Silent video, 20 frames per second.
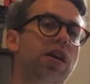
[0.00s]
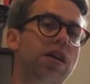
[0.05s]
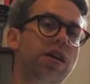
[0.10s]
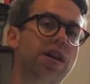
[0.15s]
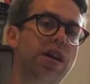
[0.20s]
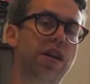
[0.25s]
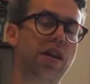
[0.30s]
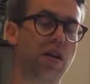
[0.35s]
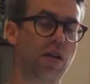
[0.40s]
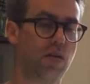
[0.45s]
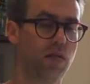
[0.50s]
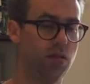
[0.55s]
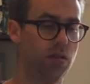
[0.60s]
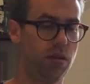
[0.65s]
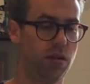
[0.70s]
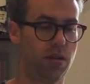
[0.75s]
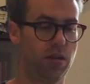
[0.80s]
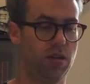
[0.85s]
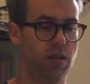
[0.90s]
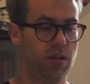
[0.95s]
you know,
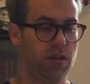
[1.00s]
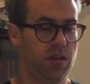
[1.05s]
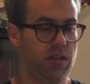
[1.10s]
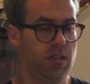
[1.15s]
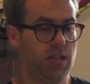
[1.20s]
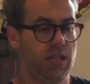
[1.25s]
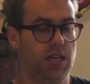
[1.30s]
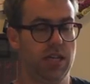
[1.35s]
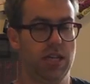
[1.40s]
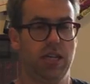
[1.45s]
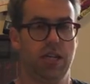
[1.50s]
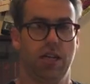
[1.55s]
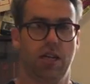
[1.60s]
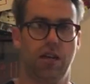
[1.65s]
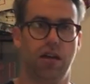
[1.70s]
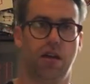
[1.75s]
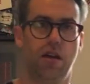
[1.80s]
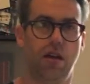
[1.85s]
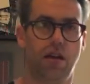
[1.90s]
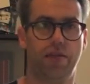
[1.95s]

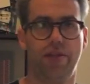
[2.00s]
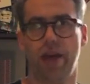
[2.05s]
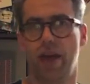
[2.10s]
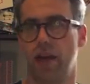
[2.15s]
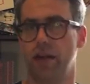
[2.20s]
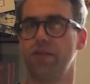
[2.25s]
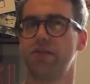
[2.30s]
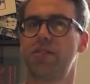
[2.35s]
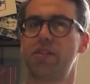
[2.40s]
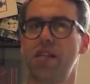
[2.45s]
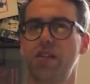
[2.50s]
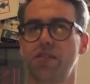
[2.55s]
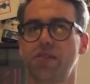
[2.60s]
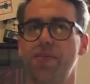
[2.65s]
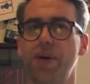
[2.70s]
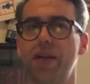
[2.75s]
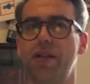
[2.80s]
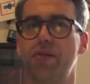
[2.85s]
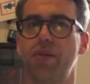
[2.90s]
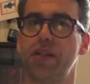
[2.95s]
that sounds
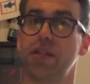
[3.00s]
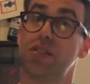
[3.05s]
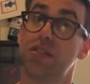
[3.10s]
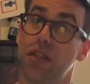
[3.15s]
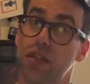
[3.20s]
better when it's